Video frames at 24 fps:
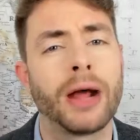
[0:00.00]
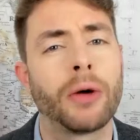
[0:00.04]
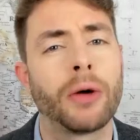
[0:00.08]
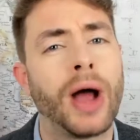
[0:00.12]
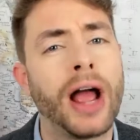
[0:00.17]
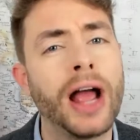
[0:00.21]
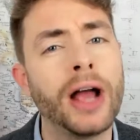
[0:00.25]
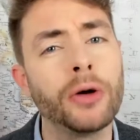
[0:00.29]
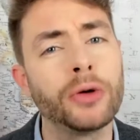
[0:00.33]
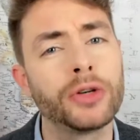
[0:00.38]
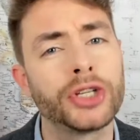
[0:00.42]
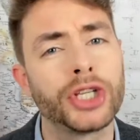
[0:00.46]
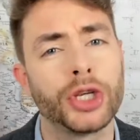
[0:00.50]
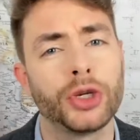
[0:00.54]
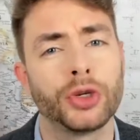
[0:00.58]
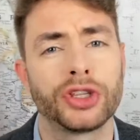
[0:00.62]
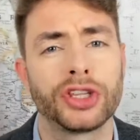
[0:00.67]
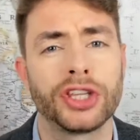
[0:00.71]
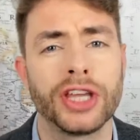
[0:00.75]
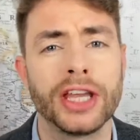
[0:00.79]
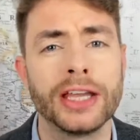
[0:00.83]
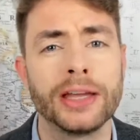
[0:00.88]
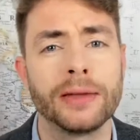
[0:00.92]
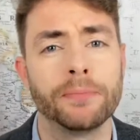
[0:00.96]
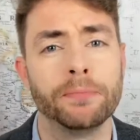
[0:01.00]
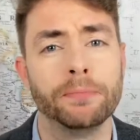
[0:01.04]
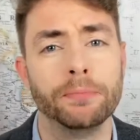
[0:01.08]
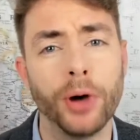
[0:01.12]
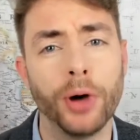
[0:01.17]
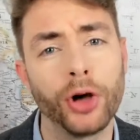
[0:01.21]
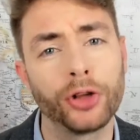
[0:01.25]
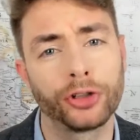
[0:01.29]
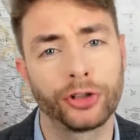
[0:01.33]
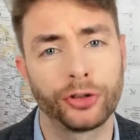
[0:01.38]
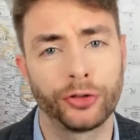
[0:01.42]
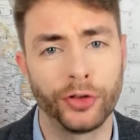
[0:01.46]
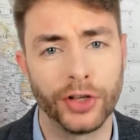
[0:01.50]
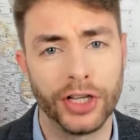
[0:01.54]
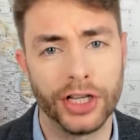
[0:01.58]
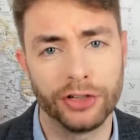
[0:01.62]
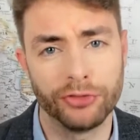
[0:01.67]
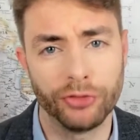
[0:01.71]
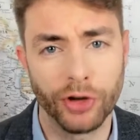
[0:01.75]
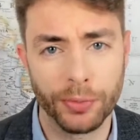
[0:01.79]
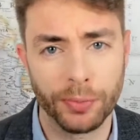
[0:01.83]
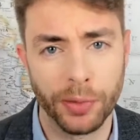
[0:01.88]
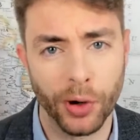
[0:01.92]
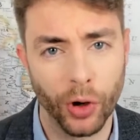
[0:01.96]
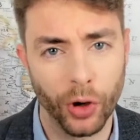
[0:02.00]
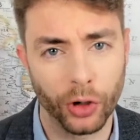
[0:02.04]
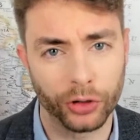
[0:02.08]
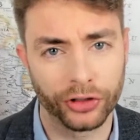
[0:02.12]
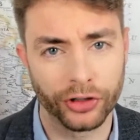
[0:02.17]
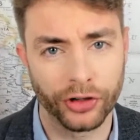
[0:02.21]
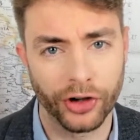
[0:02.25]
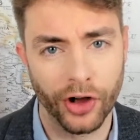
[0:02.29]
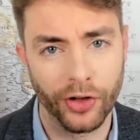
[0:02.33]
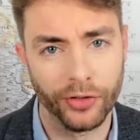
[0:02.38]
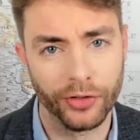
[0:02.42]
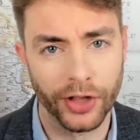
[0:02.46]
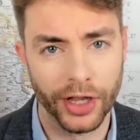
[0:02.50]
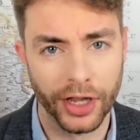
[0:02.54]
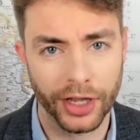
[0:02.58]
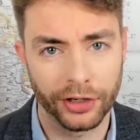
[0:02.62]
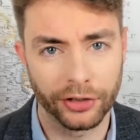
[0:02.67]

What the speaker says: Now, how do you think BuzzFeed reported on